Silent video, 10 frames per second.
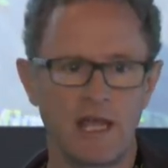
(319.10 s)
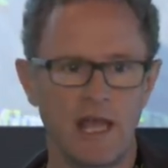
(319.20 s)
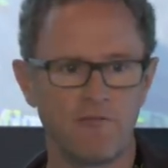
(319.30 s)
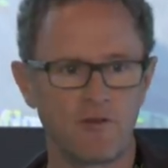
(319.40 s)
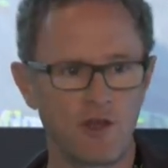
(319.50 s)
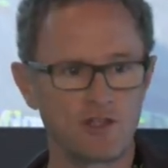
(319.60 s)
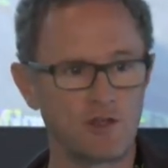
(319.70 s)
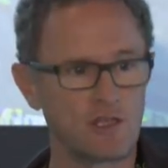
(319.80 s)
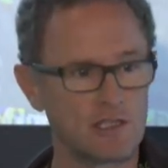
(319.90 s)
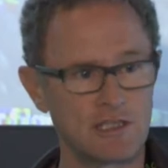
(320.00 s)
And for those of you
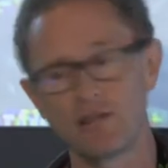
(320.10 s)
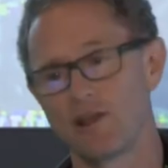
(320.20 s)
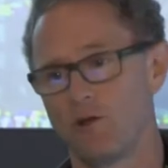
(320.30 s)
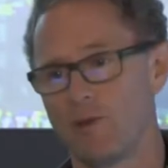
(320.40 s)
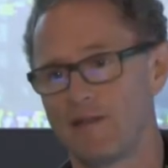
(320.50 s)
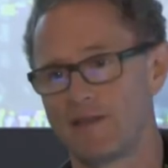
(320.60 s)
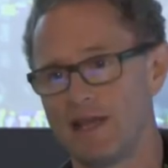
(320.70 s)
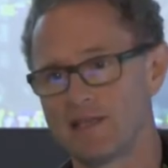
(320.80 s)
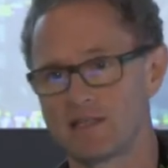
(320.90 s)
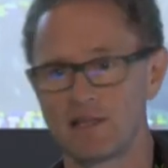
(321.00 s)
that didn't know about
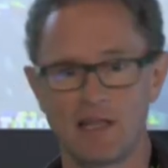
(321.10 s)
that,